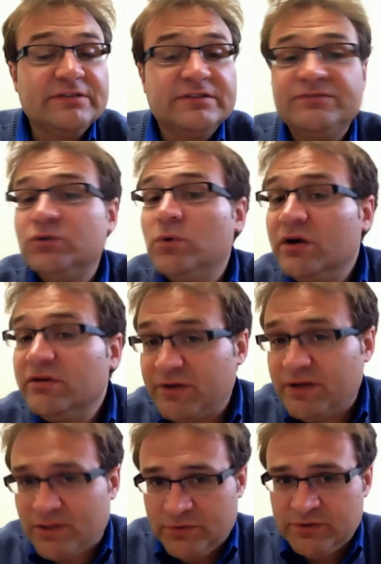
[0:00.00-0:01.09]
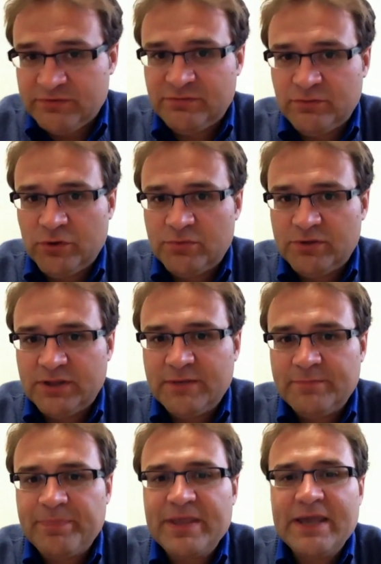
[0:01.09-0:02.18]
Because if you are following a
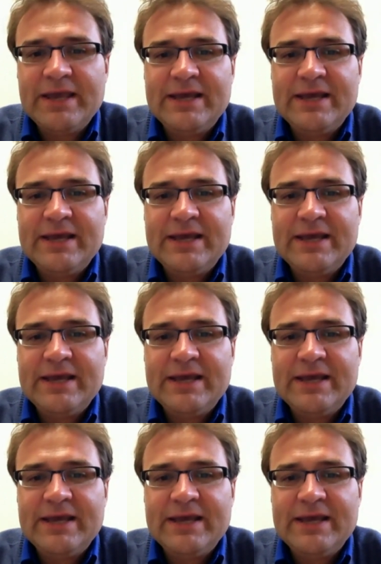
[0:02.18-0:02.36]
formula